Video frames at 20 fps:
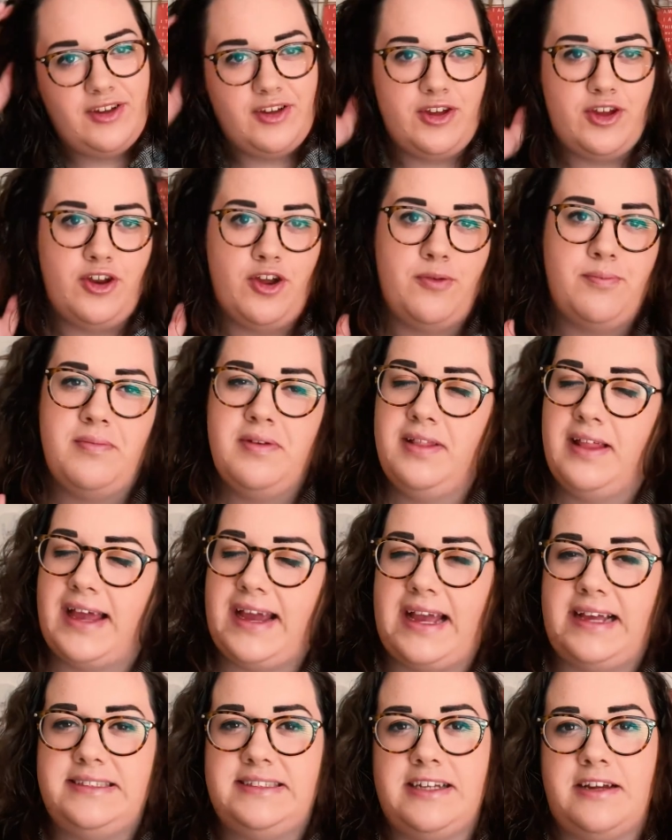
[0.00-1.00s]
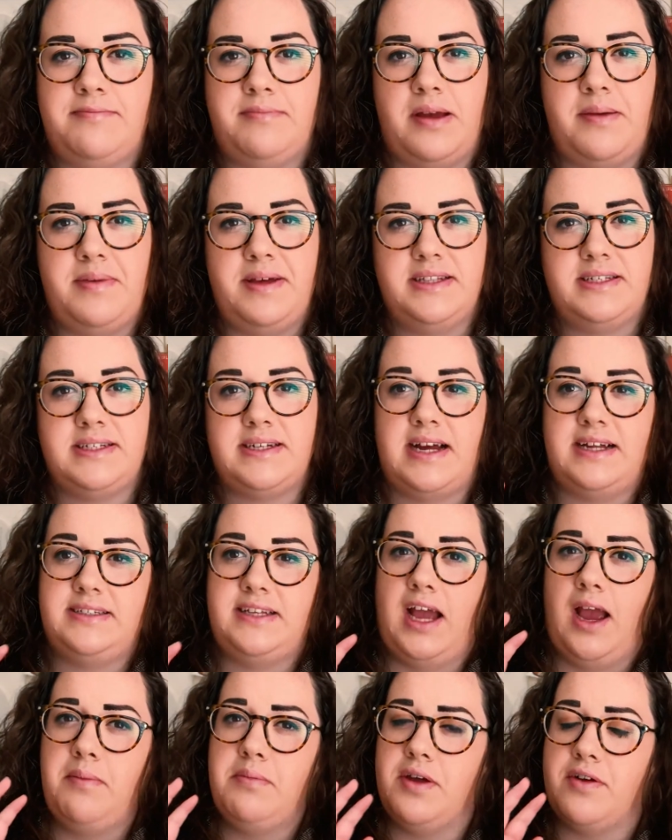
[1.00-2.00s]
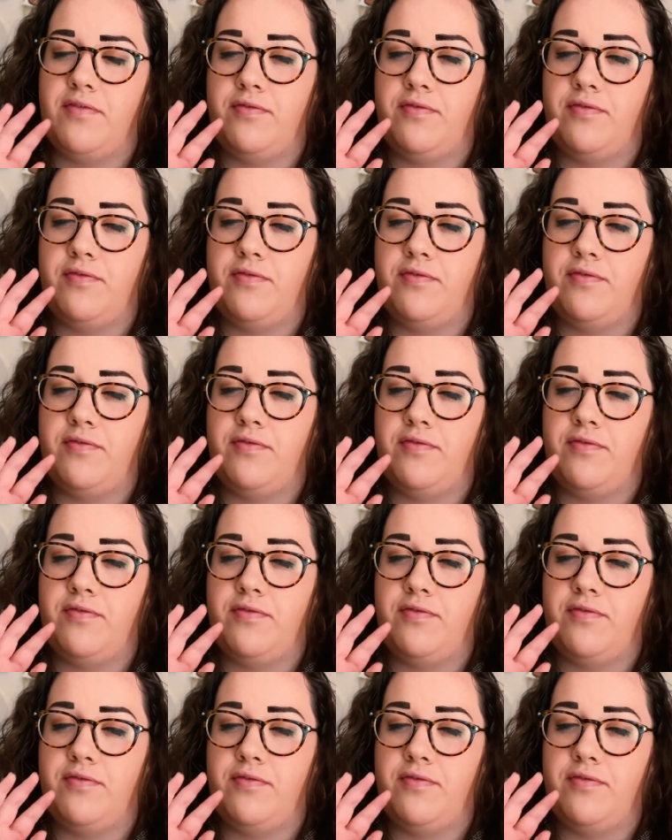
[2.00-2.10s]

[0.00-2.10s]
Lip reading: you know, like I said, maybe it's not time to